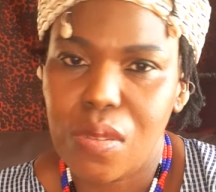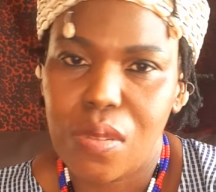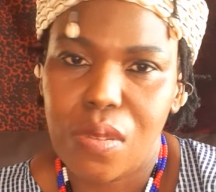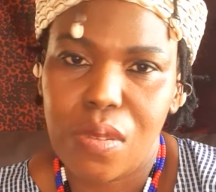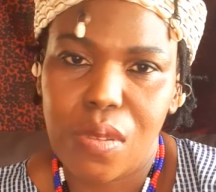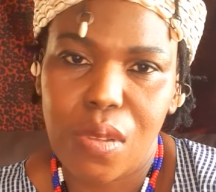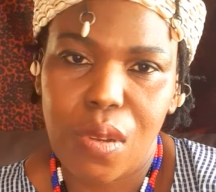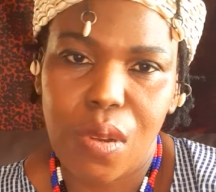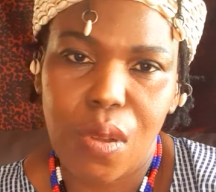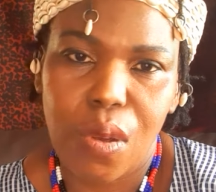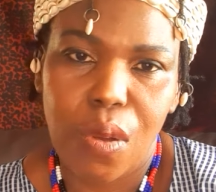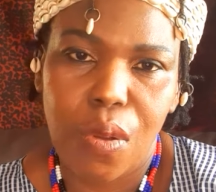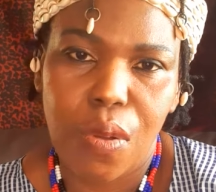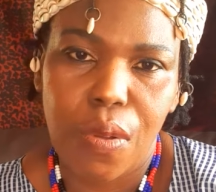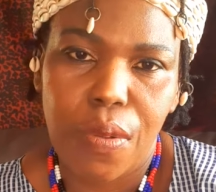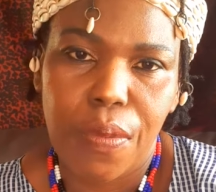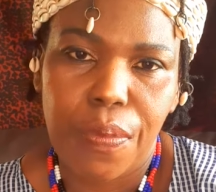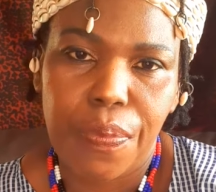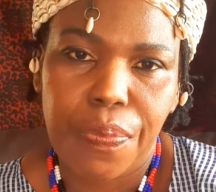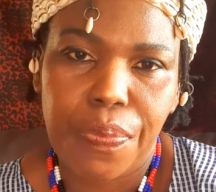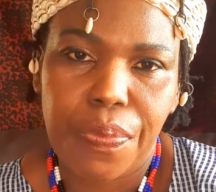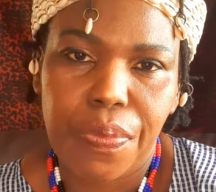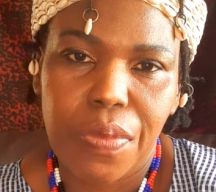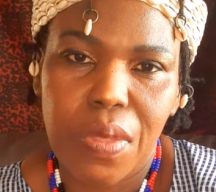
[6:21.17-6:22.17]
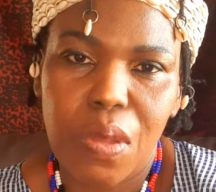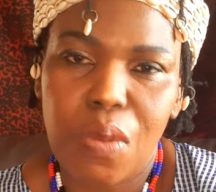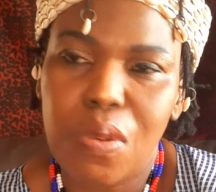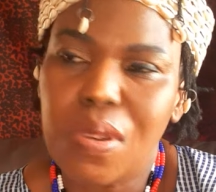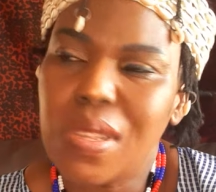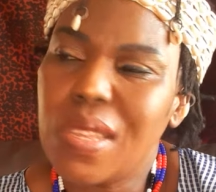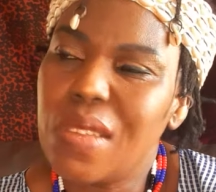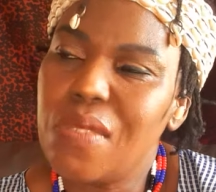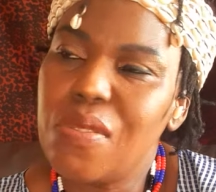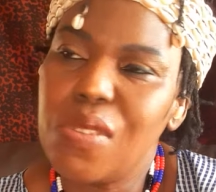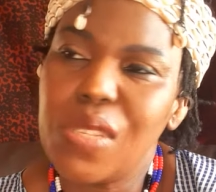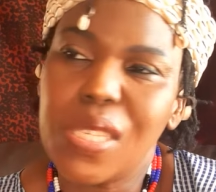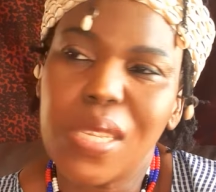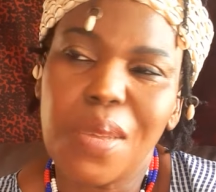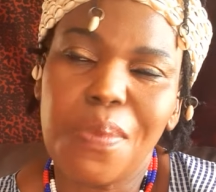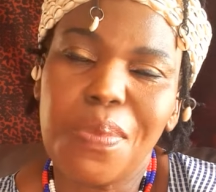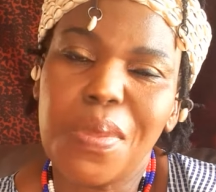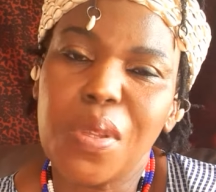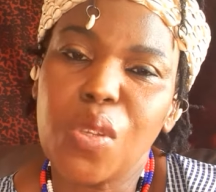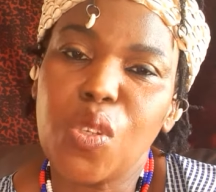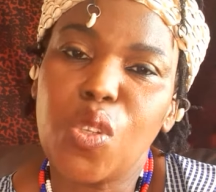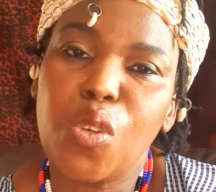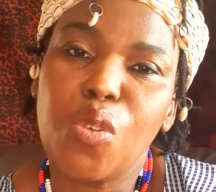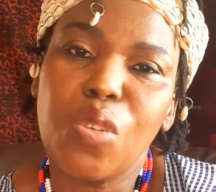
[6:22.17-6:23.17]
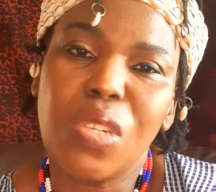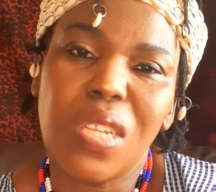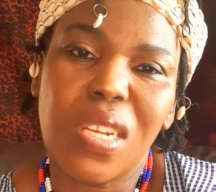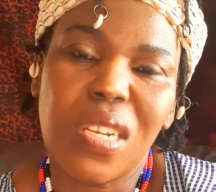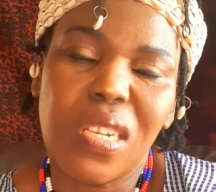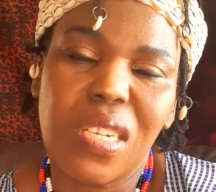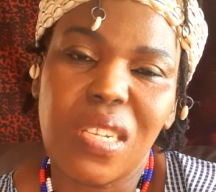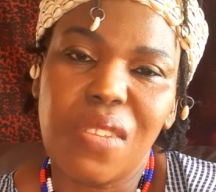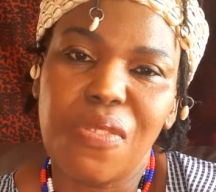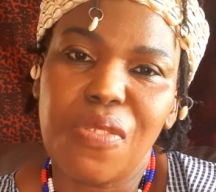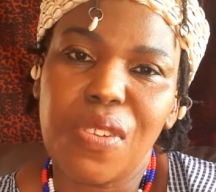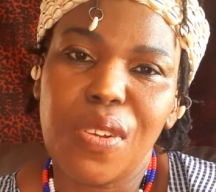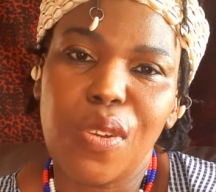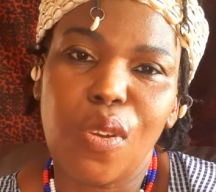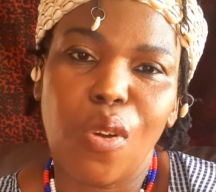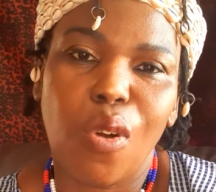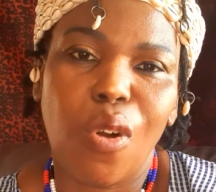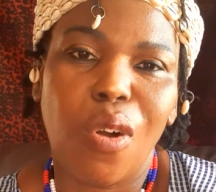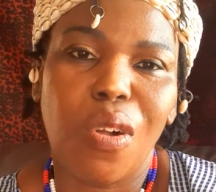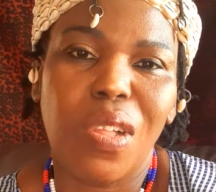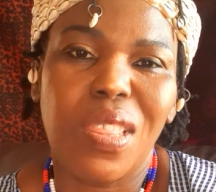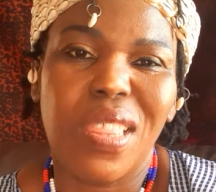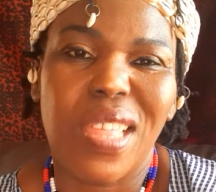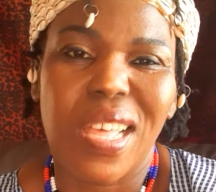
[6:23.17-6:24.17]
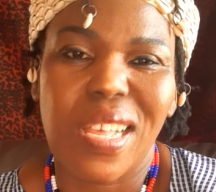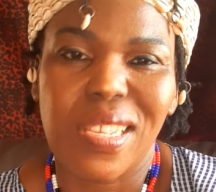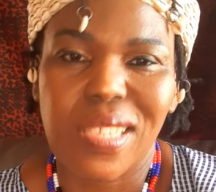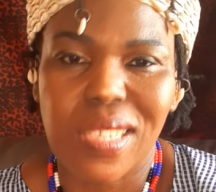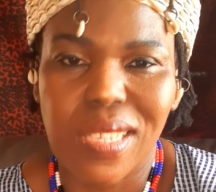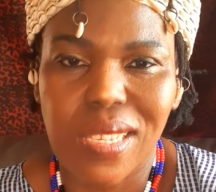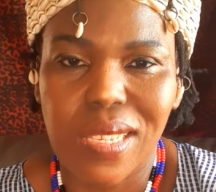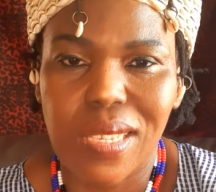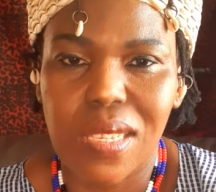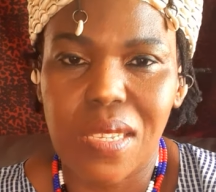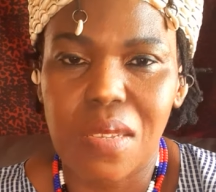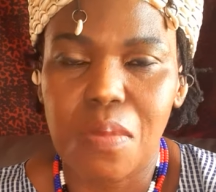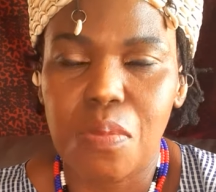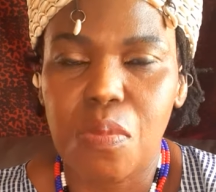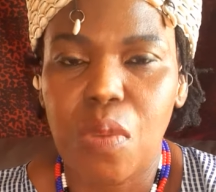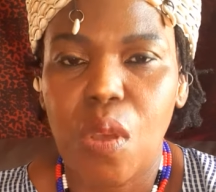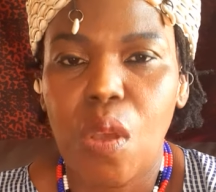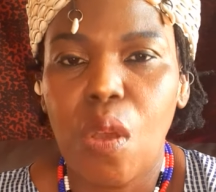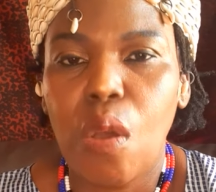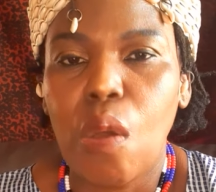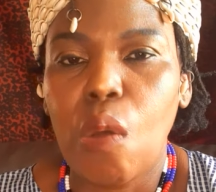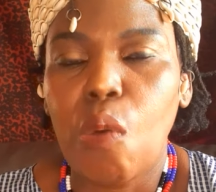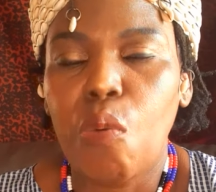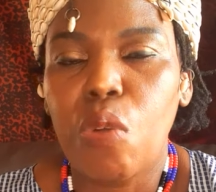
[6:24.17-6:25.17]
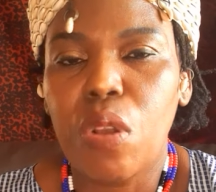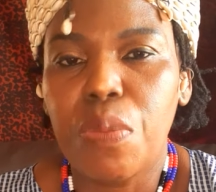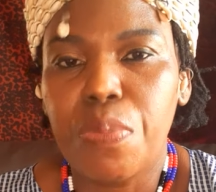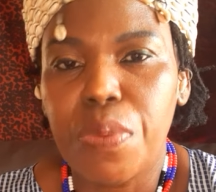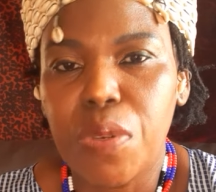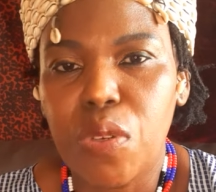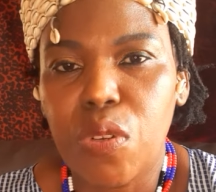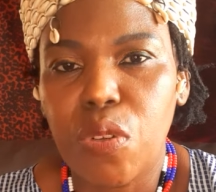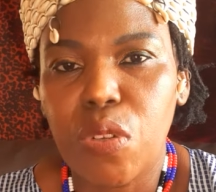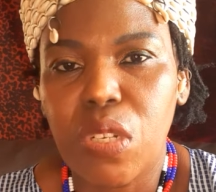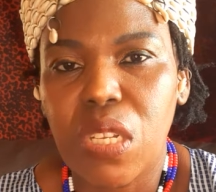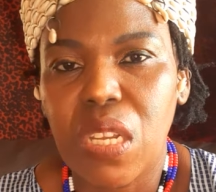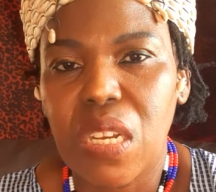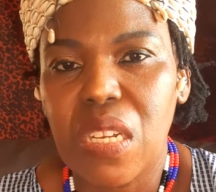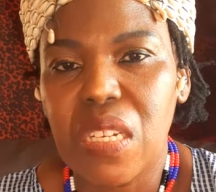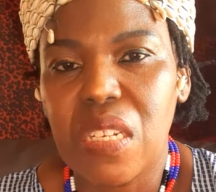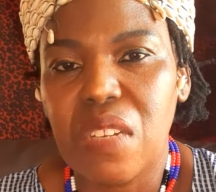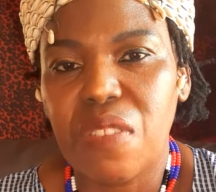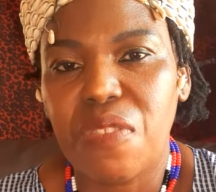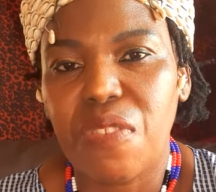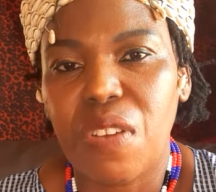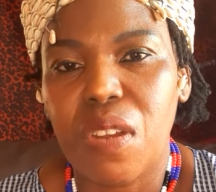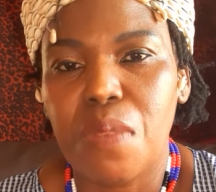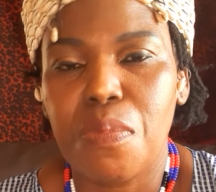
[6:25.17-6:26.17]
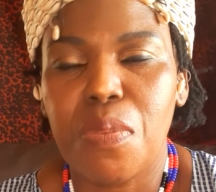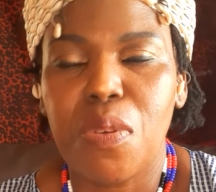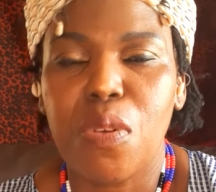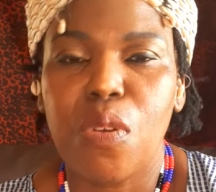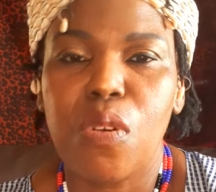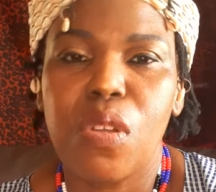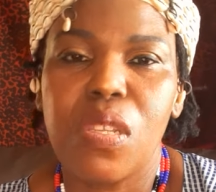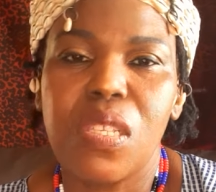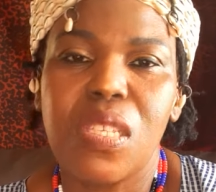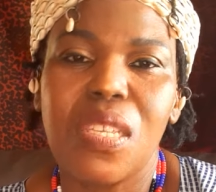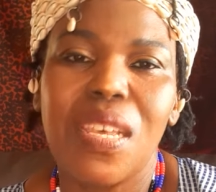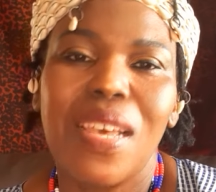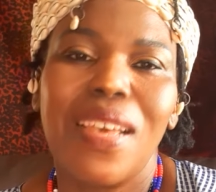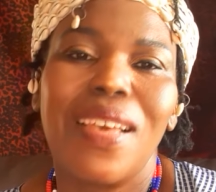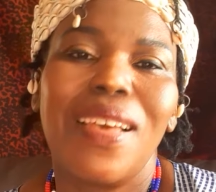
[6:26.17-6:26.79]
You know, they will give you something totally different or their system will be totally different, because